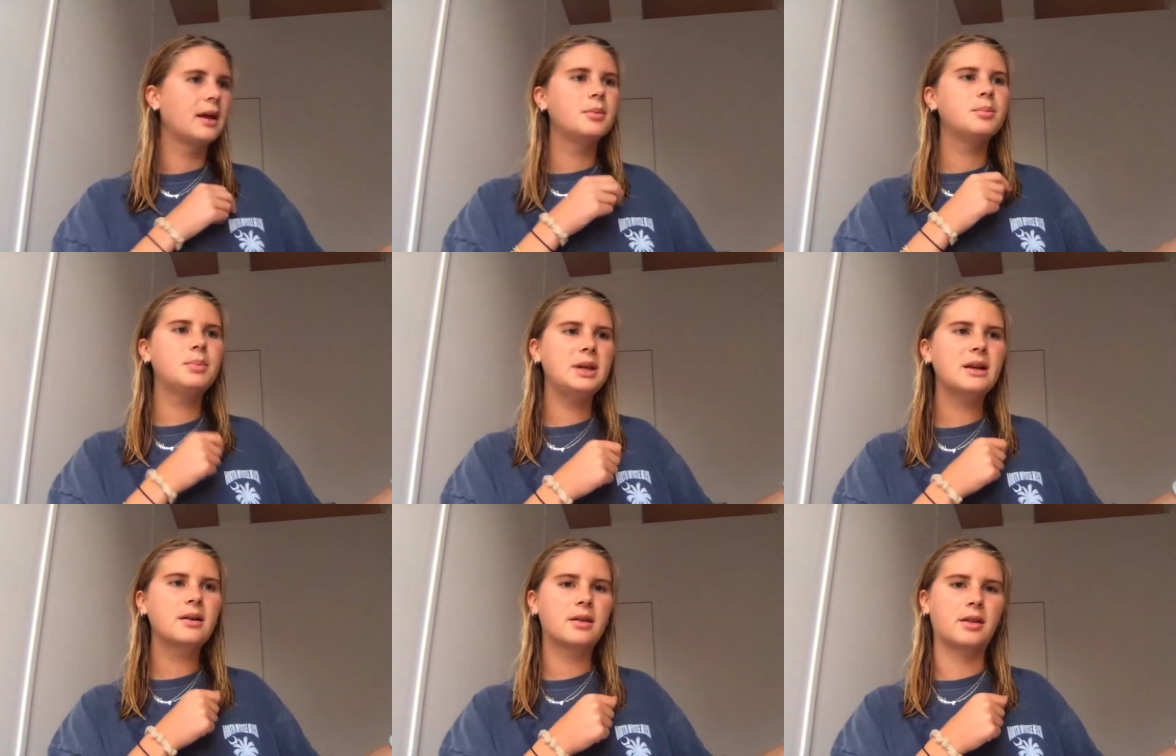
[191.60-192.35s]

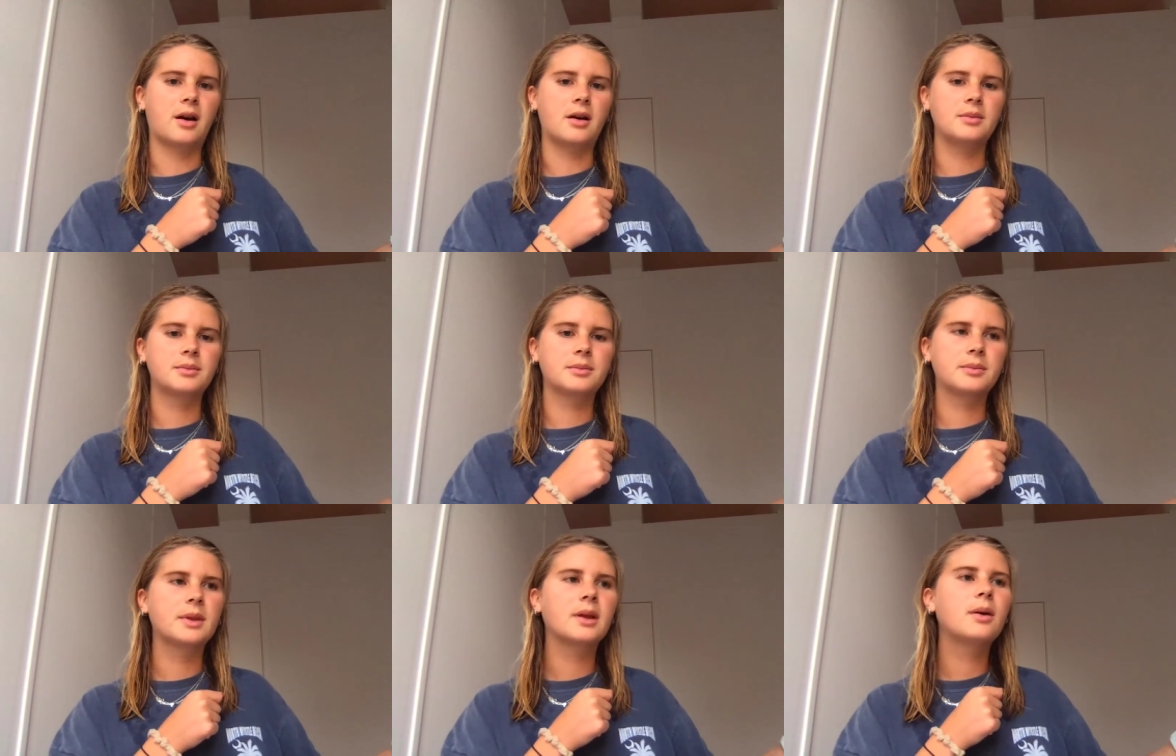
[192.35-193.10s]
Peter thought,
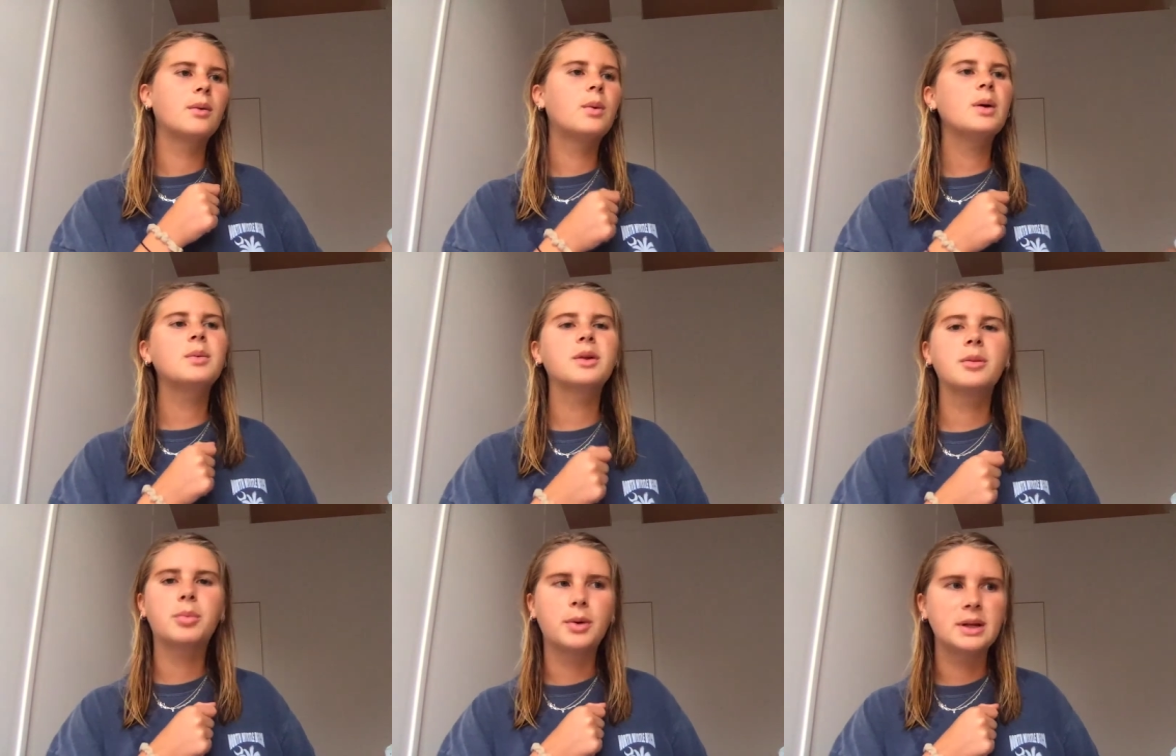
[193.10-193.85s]
what will
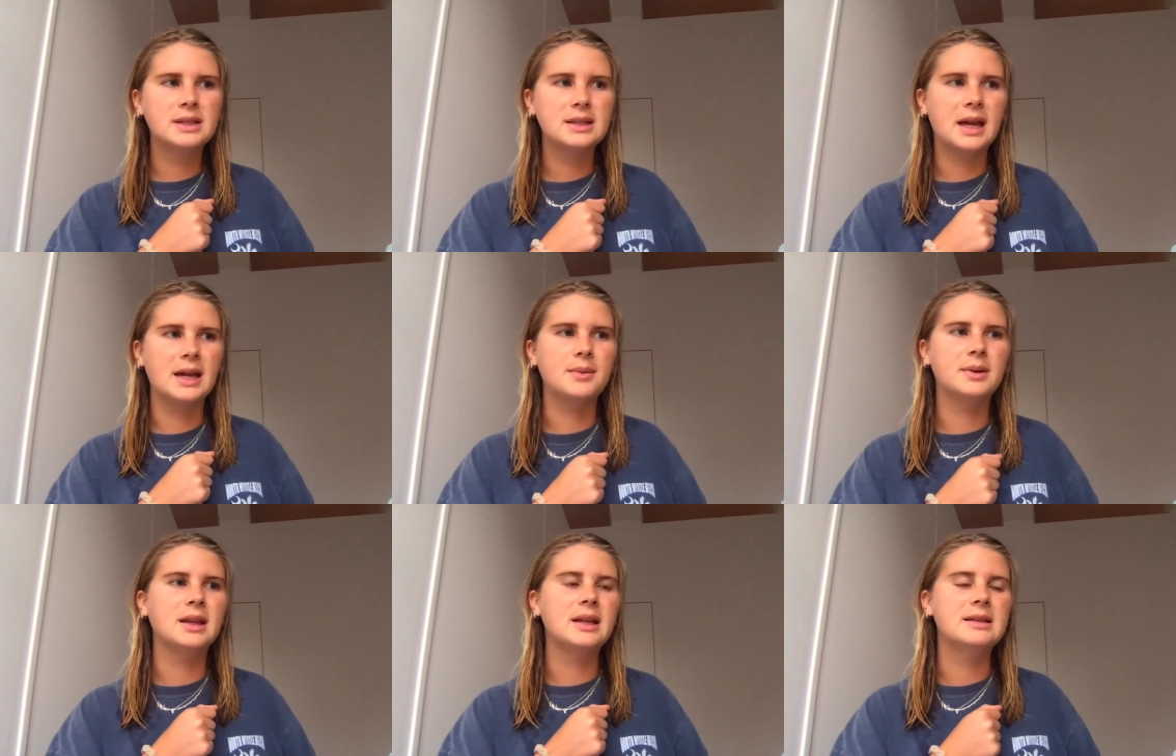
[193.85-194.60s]
the boys say
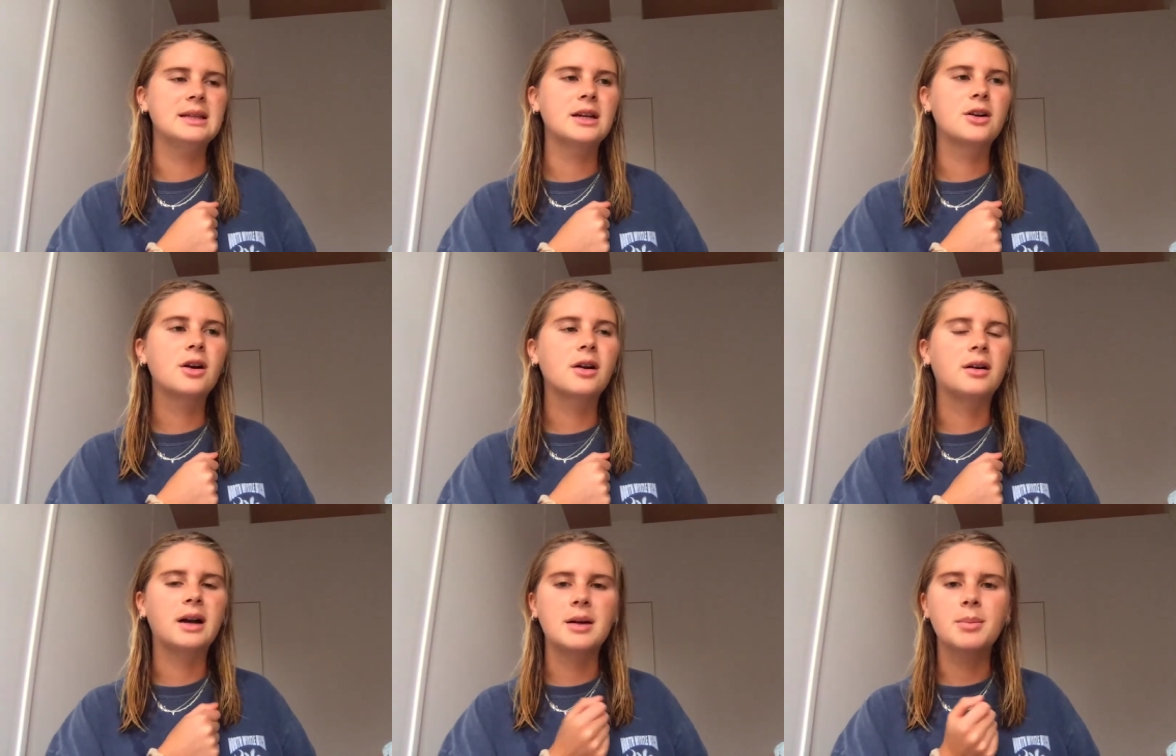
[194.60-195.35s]
when they see a girl
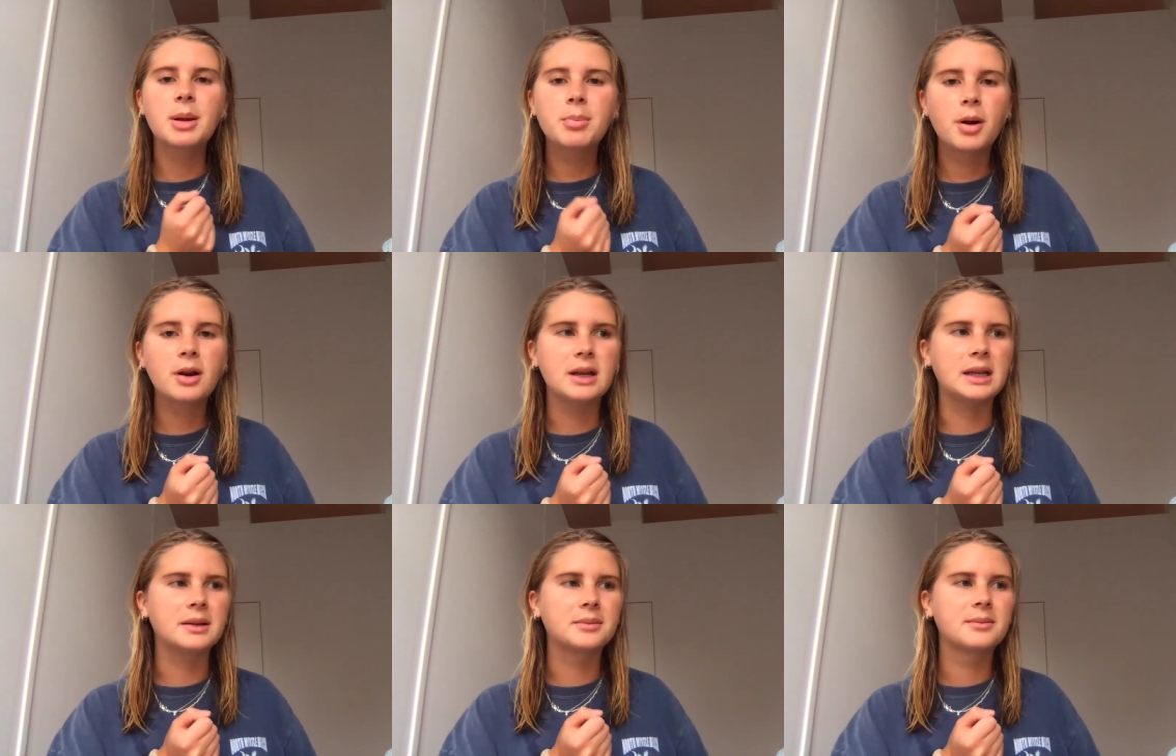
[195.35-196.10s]
at my
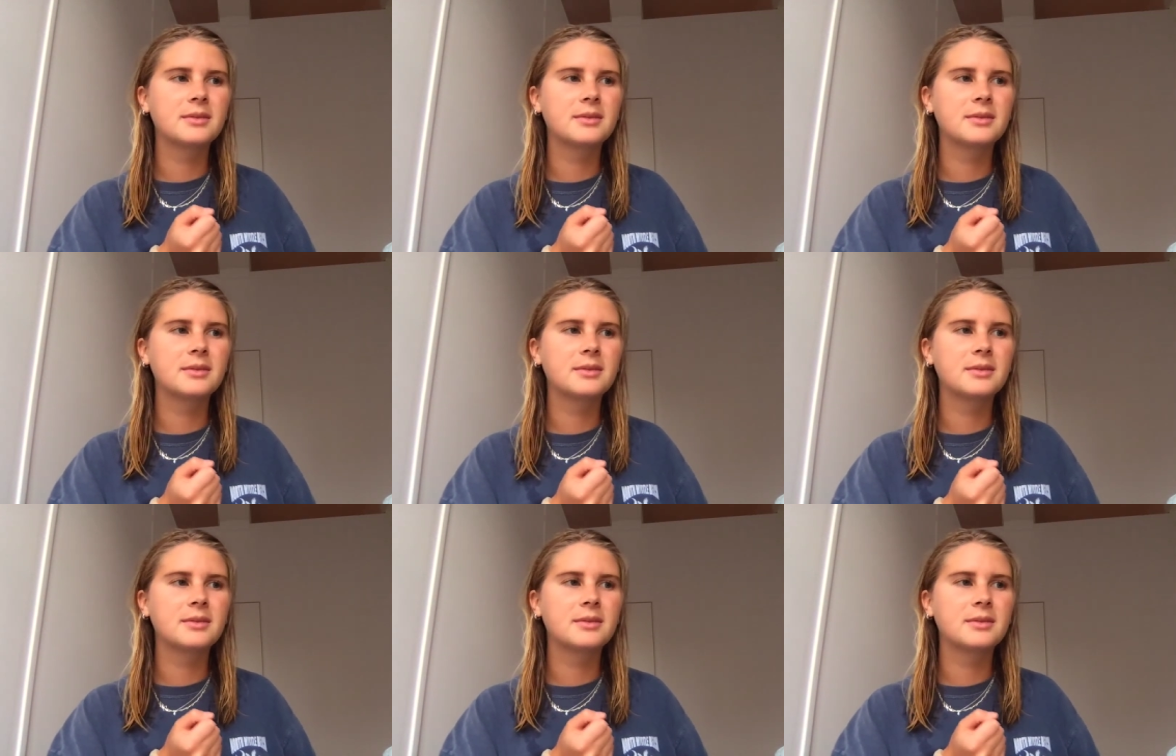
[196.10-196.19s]
party?